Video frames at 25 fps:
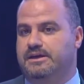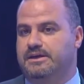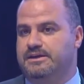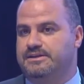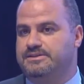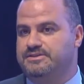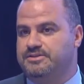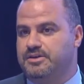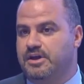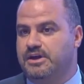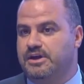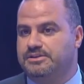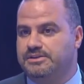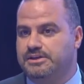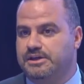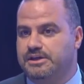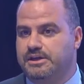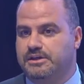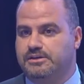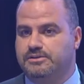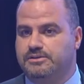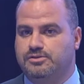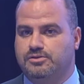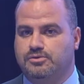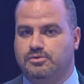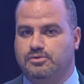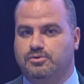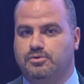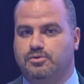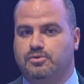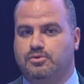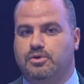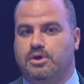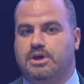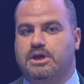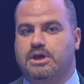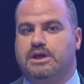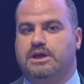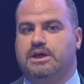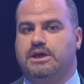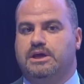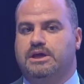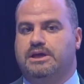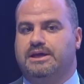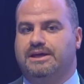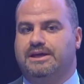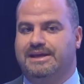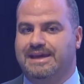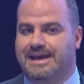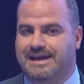starting to
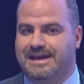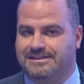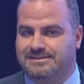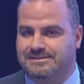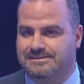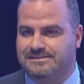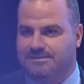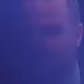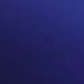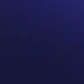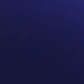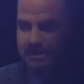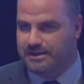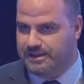get